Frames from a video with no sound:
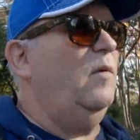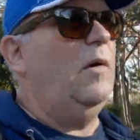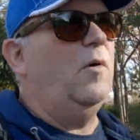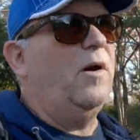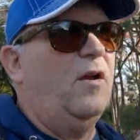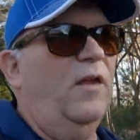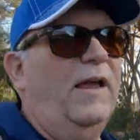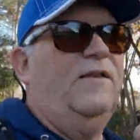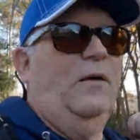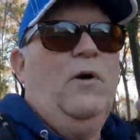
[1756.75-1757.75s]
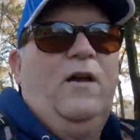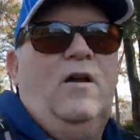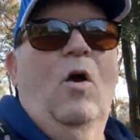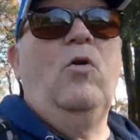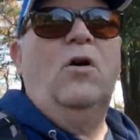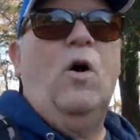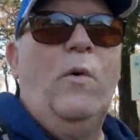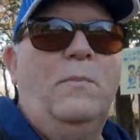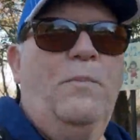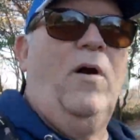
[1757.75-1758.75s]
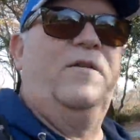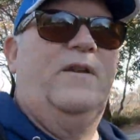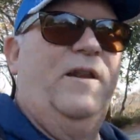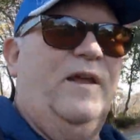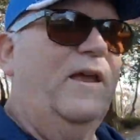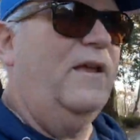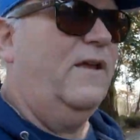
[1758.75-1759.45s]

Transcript: like I said, we're at Kokukoen Park today.